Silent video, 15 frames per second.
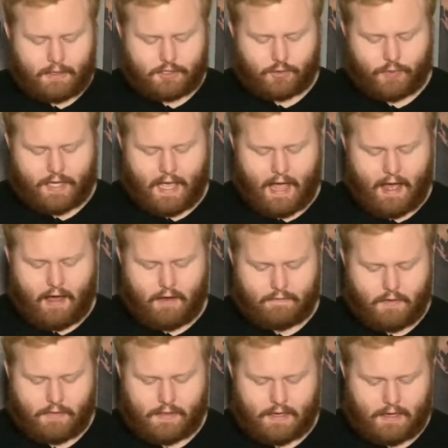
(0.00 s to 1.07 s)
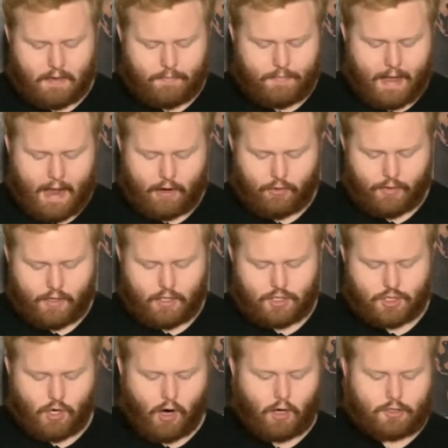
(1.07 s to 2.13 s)
we have the battery
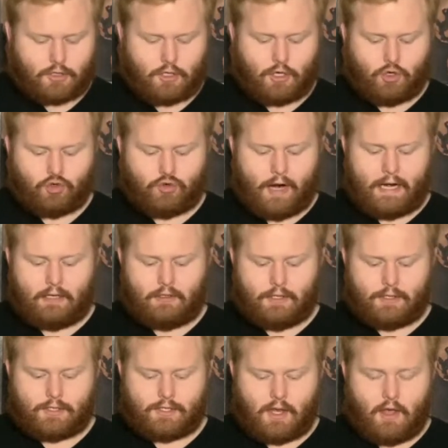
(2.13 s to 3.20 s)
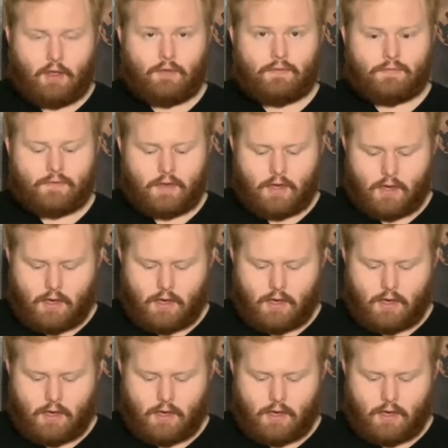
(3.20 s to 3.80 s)
charger cradle itself.